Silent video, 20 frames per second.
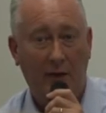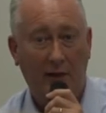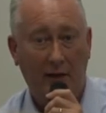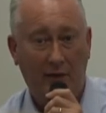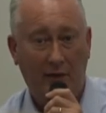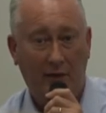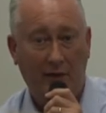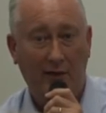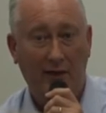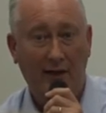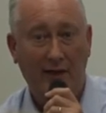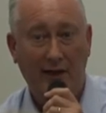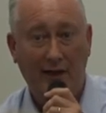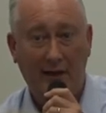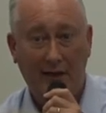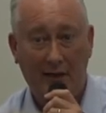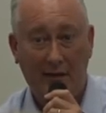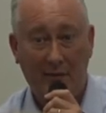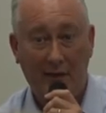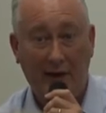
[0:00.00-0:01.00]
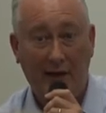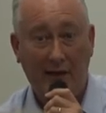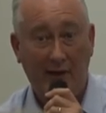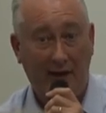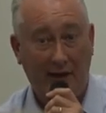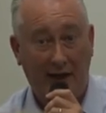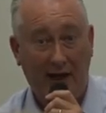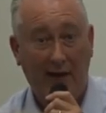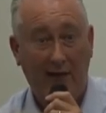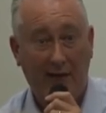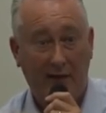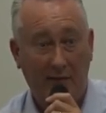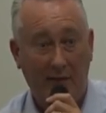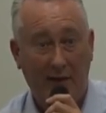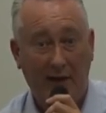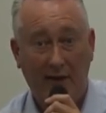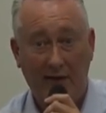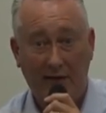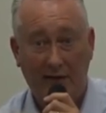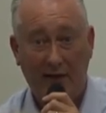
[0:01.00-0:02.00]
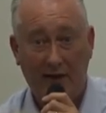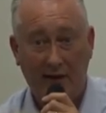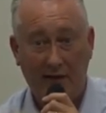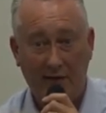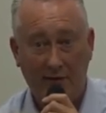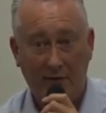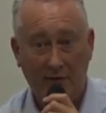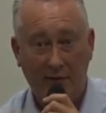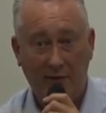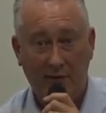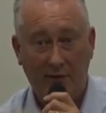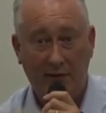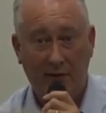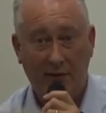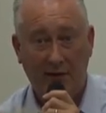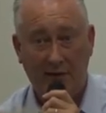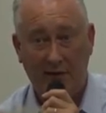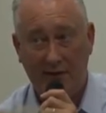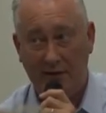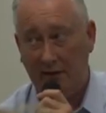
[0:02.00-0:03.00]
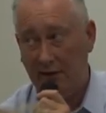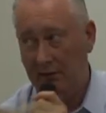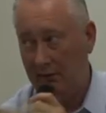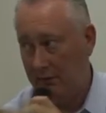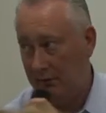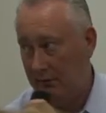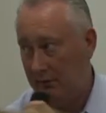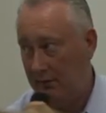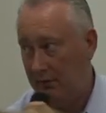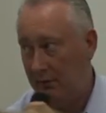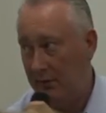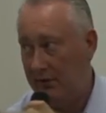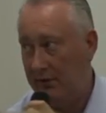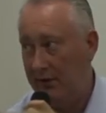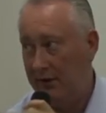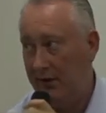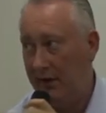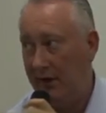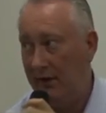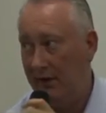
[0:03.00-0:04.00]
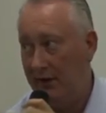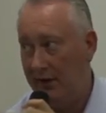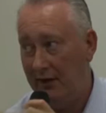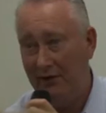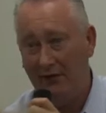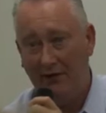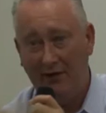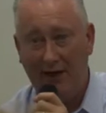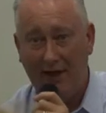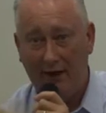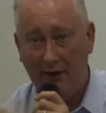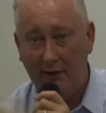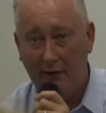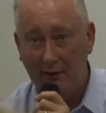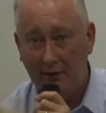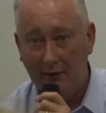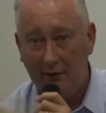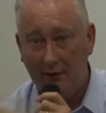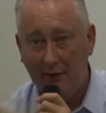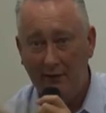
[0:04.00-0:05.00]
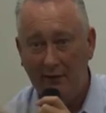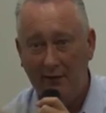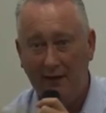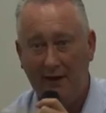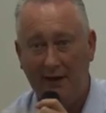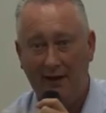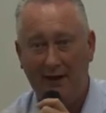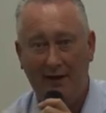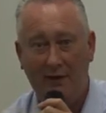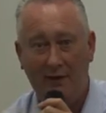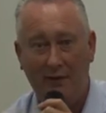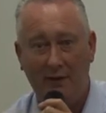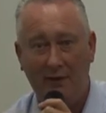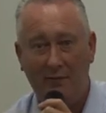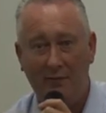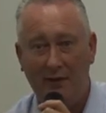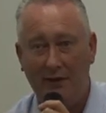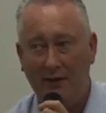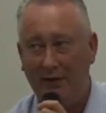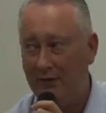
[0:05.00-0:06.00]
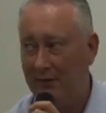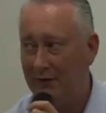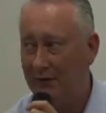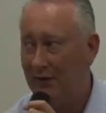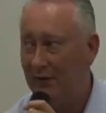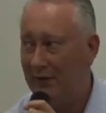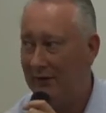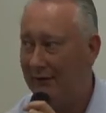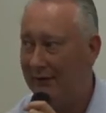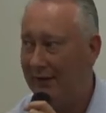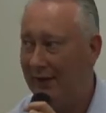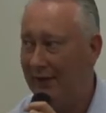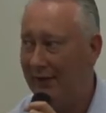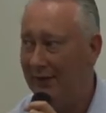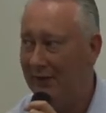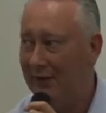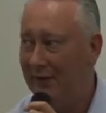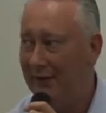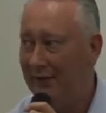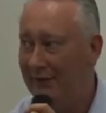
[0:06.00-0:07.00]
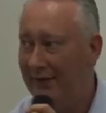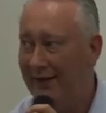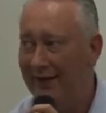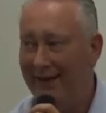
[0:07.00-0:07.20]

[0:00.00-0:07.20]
So legally means it has to be consentable, which is a question I think for Helen, and I'm pleased we've got Helen here,